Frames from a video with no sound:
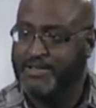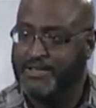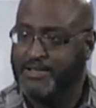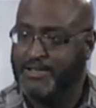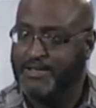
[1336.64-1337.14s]

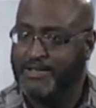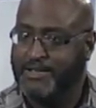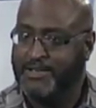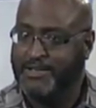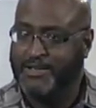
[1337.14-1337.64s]

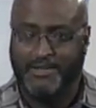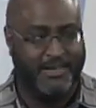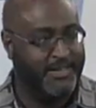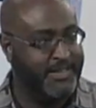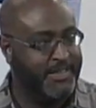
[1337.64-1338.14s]

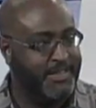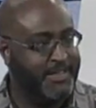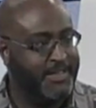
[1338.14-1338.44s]
No one is speaking in this clip.